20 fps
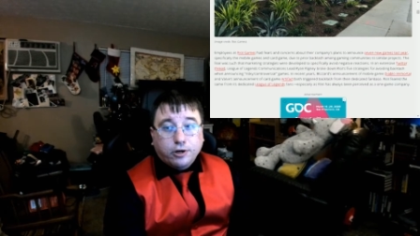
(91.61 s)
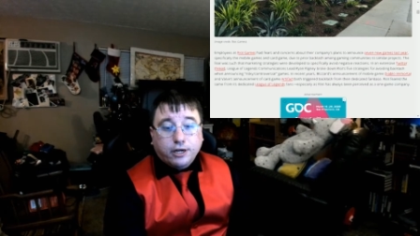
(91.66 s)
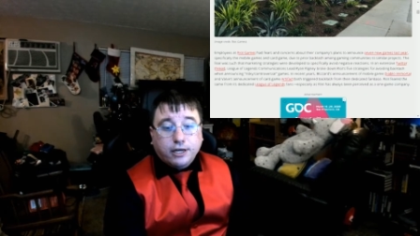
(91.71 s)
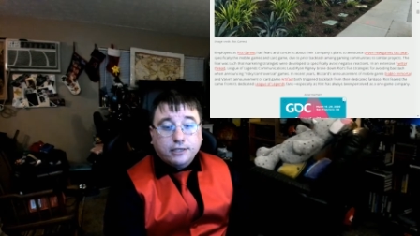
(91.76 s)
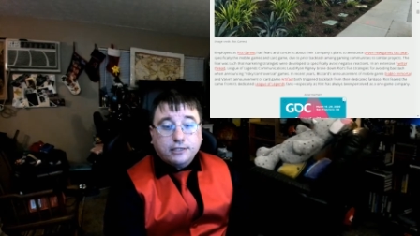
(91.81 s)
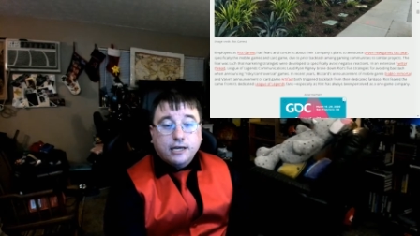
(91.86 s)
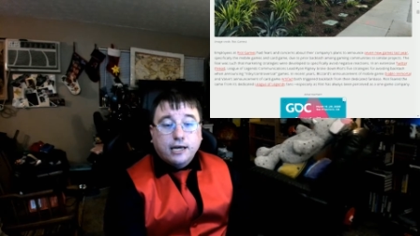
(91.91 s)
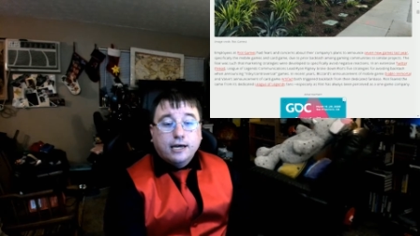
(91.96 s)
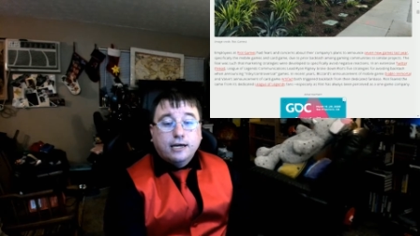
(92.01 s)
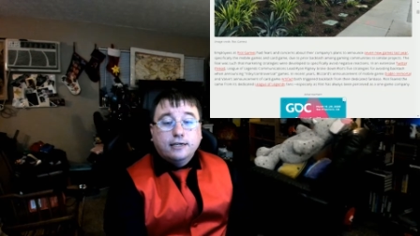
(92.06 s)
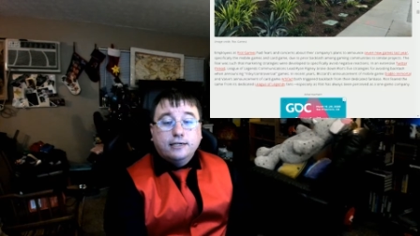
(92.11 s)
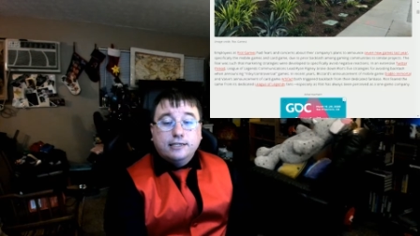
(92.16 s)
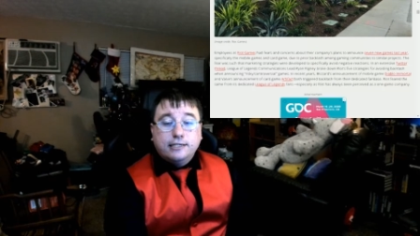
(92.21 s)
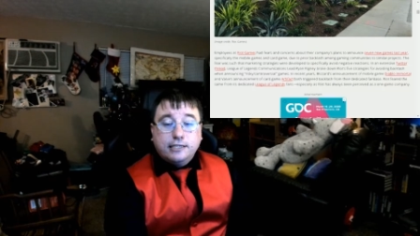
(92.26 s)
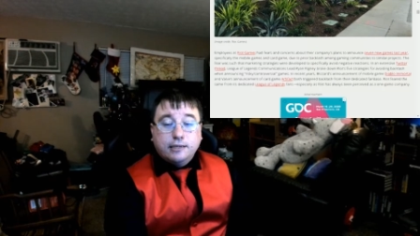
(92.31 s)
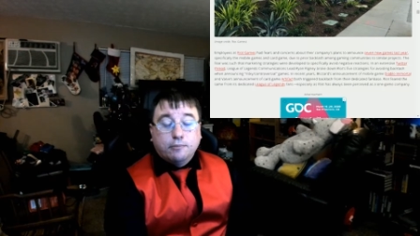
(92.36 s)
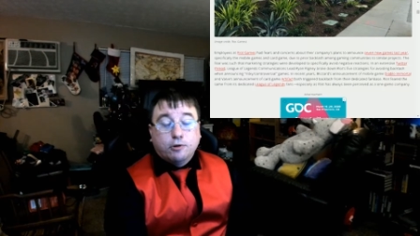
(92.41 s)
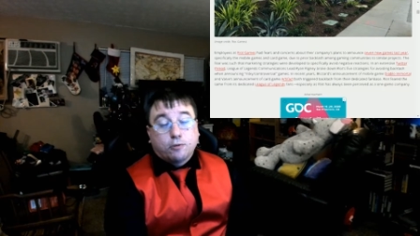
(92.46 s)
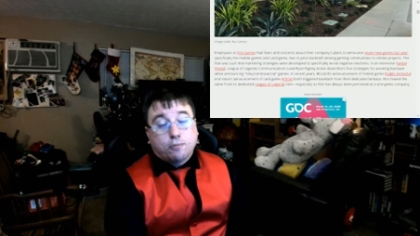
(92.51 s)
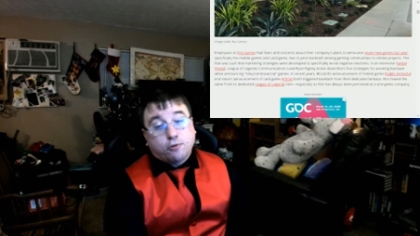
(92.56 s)
to similar
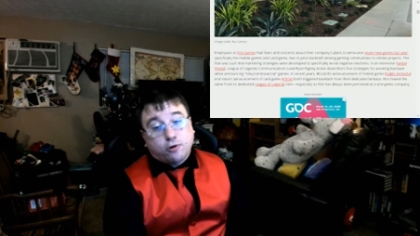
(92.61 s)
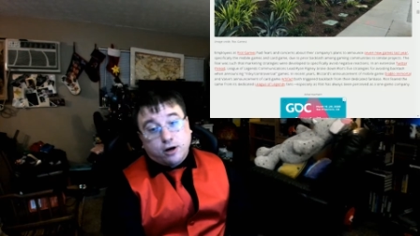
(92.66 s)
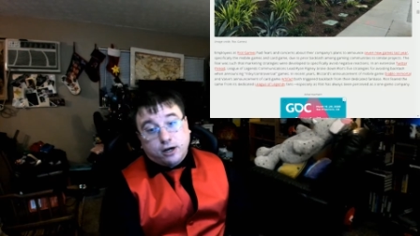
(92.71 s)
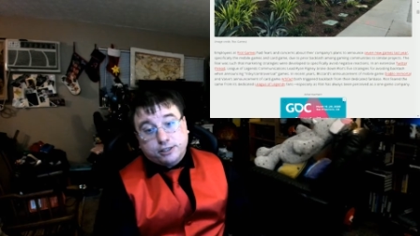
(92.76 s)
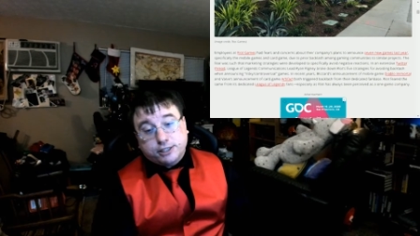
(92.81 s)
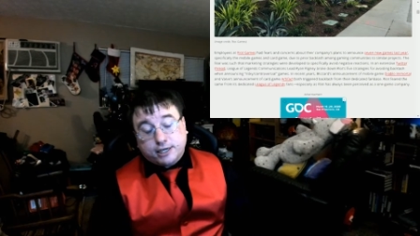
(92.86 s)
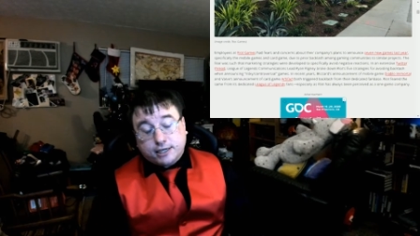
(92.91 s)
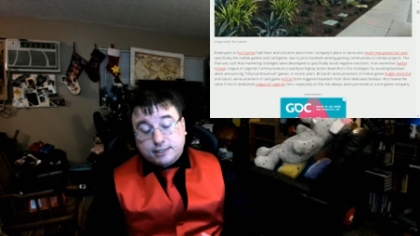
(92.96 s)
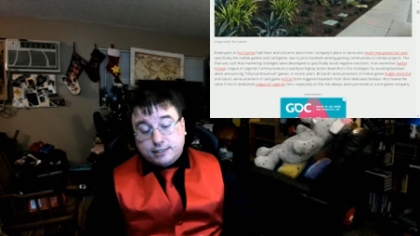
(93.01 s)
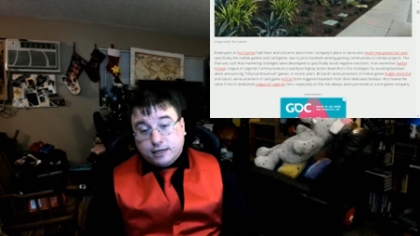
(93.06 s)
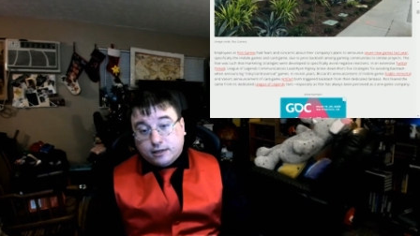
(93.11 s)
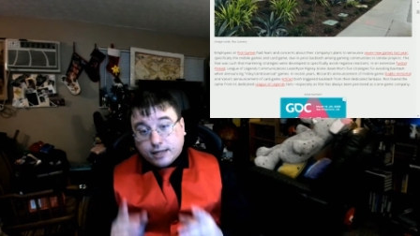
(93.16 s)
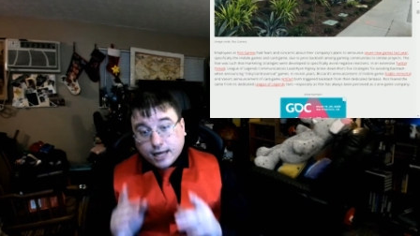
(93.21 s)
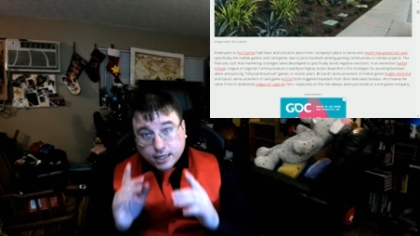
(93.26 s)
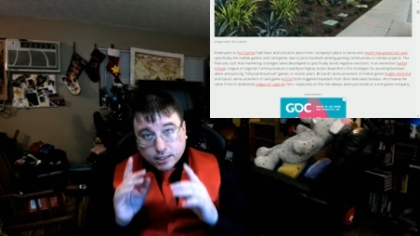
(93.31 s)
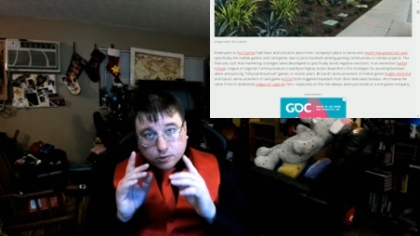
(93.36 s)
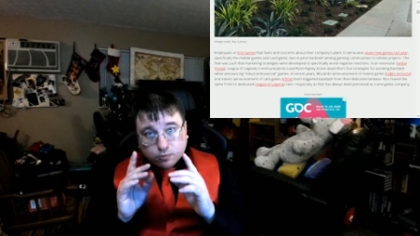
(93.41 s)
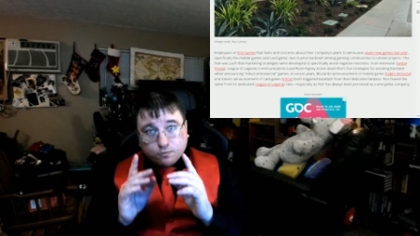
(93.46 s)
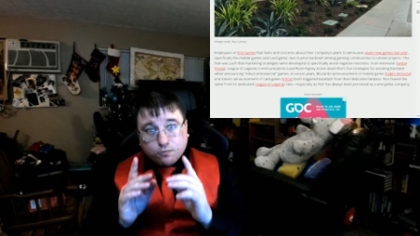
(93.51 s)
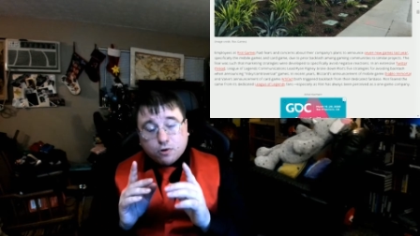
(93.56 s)
projects. Now, that's where
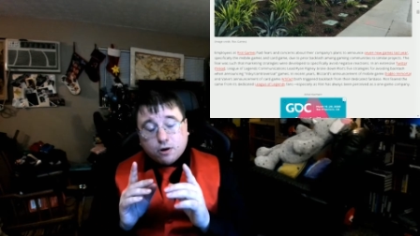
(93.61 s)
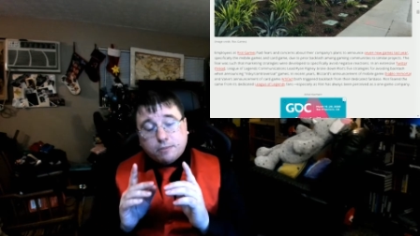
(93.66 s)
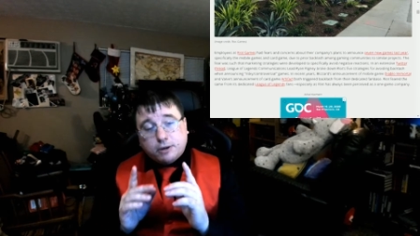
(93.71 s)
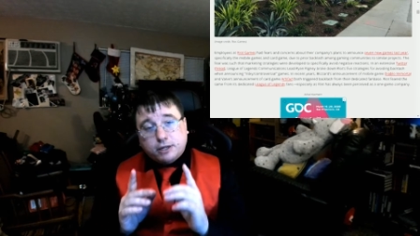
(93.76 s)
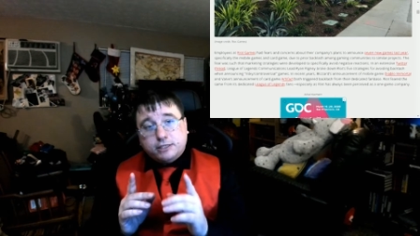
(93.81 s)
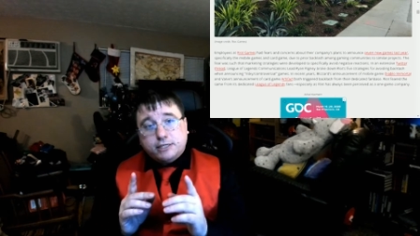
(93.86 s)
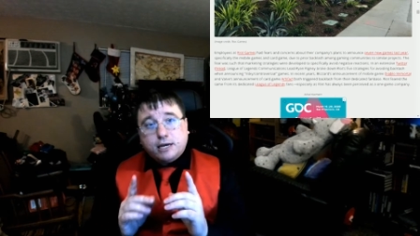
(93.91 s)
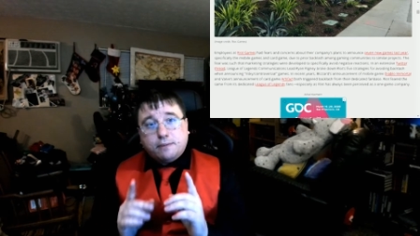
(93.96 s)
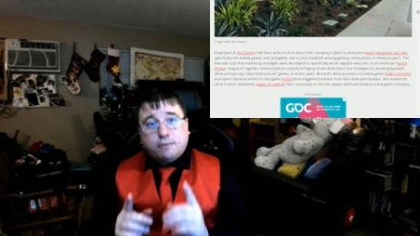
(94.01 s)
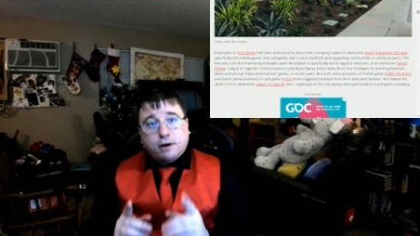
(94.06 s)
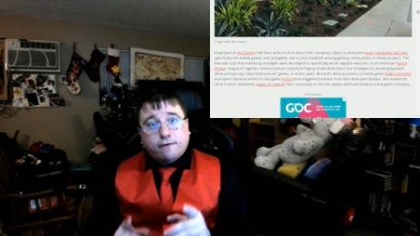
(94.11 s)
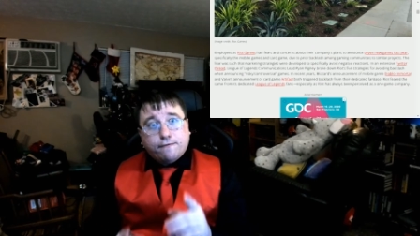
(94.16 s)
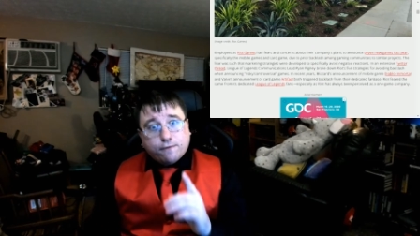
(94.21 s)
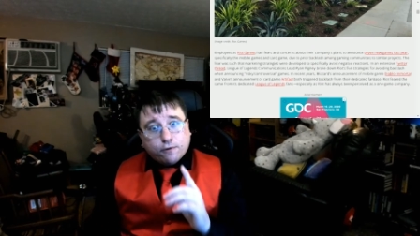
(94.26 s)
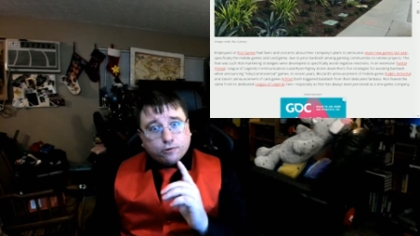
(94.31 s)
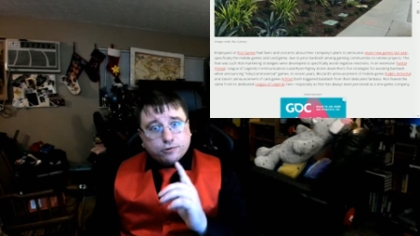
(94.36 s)
I'm going to take my first